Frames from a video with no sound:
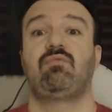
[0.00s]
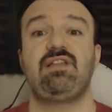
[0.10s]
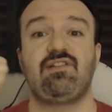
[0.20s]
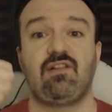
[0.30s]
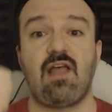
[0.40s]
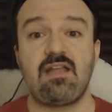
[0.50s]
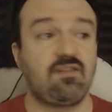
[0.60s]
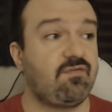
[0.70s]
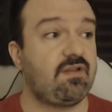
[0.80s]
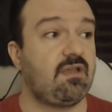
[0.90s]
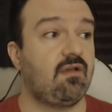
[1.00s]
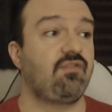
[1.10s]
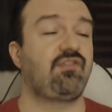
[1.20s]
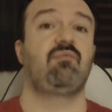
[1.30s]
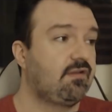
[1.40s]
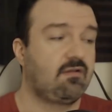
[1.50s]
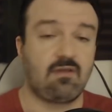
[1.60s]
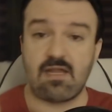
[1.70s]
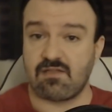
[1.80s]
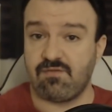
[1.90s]
please like the videos,
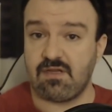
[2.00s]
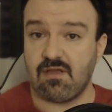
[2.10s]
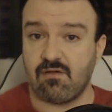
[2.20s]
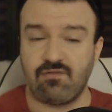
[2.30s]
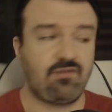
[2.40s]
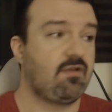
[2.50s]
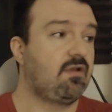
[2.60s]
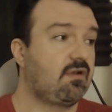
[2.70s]
like the videos.